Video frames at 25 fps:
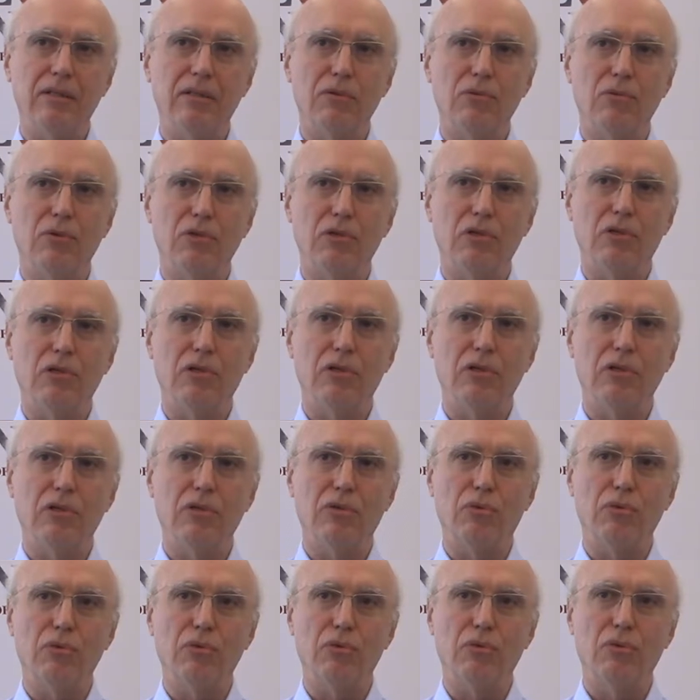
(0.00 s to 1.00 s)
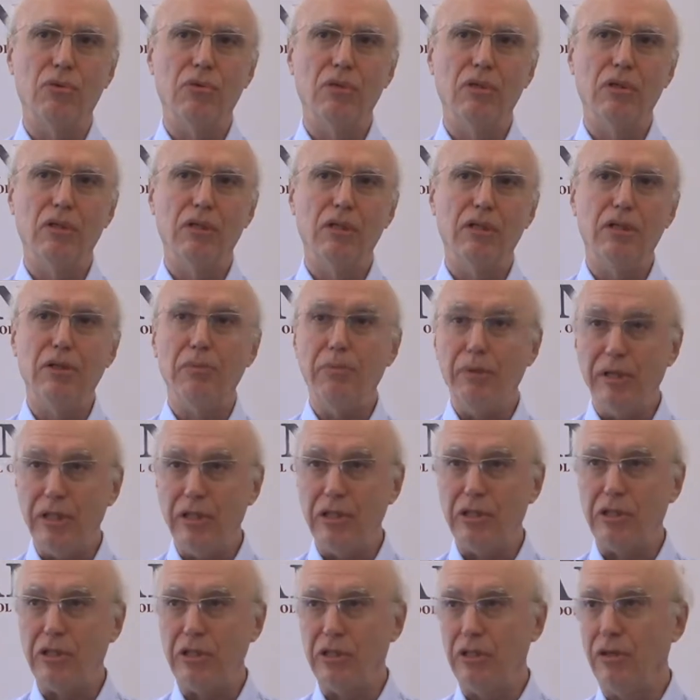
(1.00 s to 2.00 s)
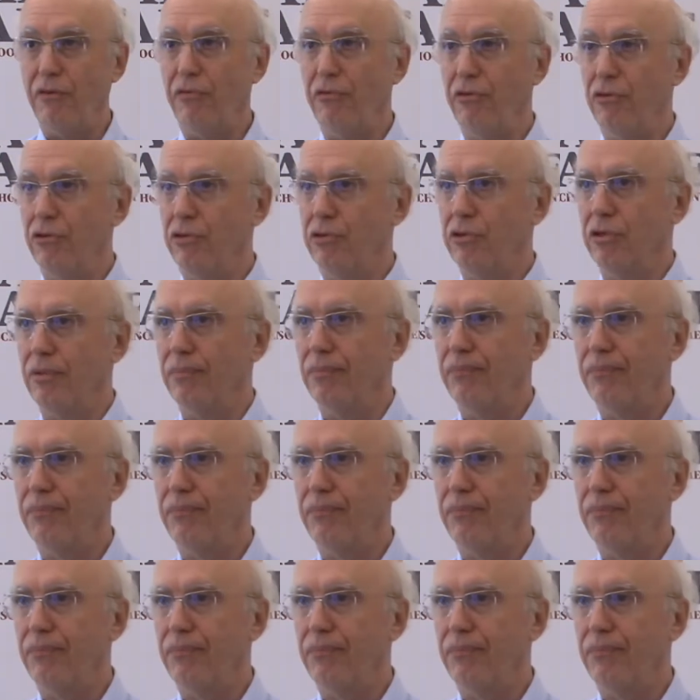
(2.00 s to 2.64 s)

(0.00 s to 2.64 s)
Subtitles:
was going to diminish in the future.